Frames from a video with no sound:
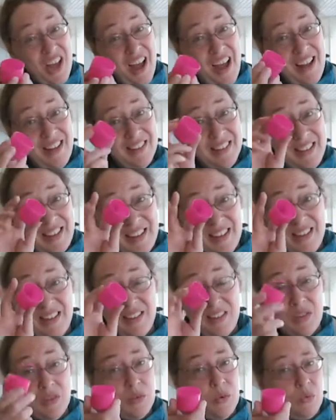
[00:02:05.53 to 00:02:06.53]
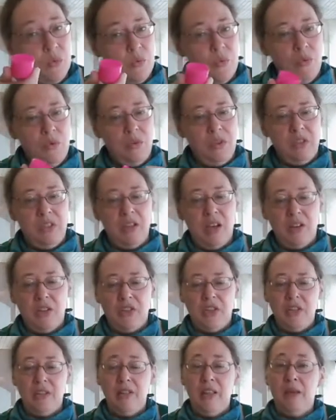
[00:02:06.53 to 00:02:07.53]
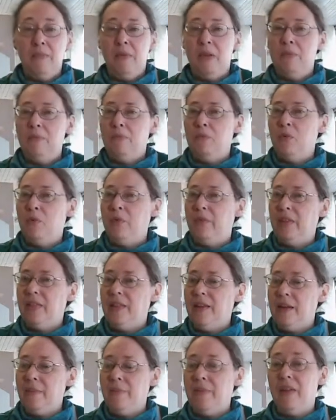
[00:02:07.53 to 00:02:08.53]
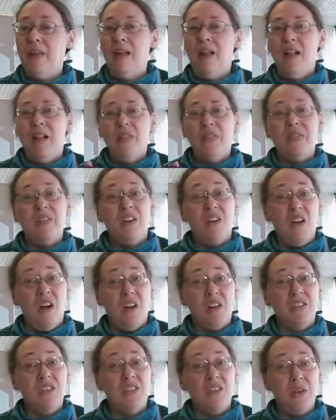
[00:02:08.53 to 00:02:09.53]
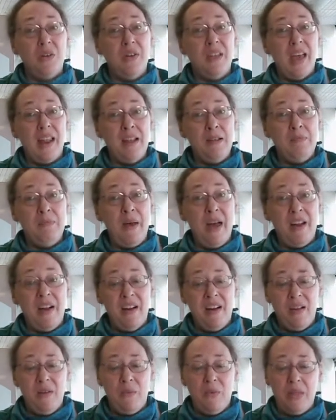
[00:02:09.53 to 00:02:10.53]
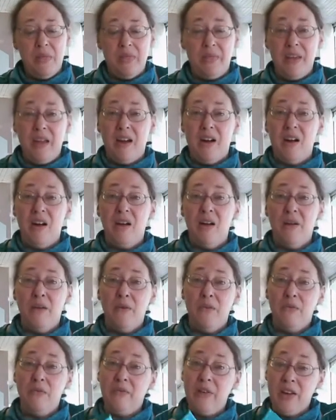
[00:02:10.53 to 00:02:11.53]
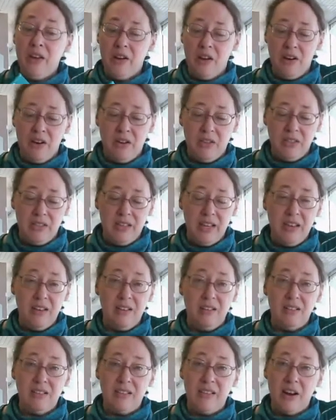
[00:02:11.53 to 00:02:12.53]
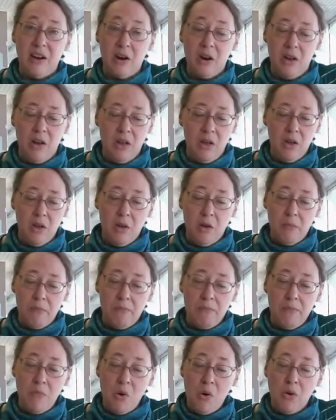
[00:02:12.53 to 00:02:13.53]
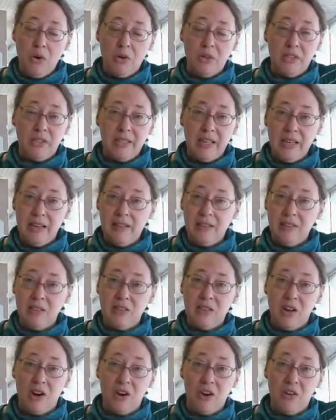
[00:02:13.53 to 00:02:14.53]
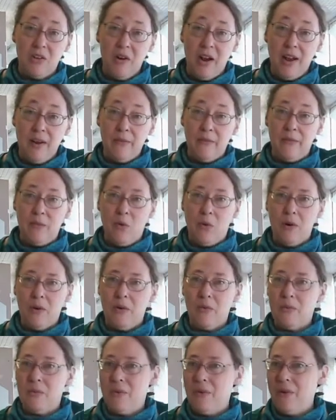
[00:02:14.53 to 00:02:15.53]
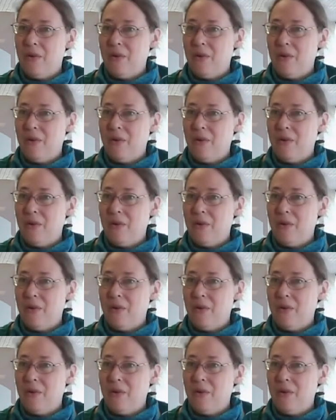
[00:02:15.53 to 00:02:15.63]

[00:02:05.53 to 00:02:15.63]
child is touching them and moving them, they're also getting better with their finger skills. Their motor skills are great for